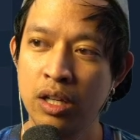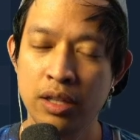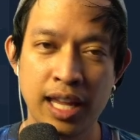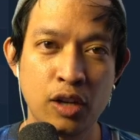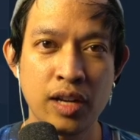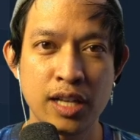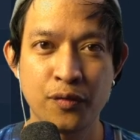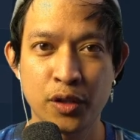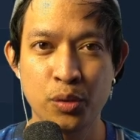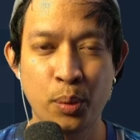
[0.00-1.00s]
Thank you guys for
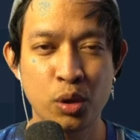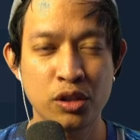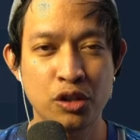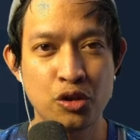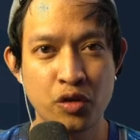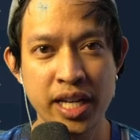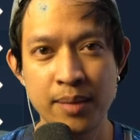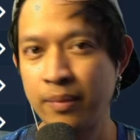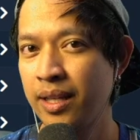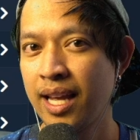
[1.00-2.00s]
supporting the
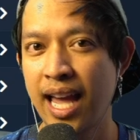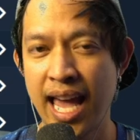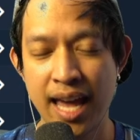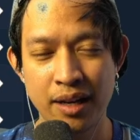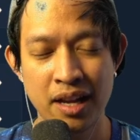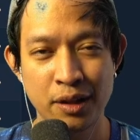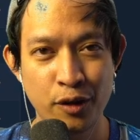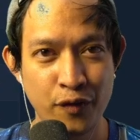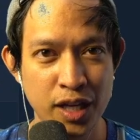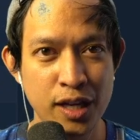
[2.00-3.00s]
stream. and the
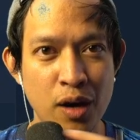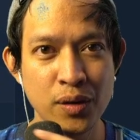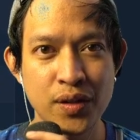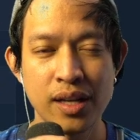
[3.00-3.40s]
videos.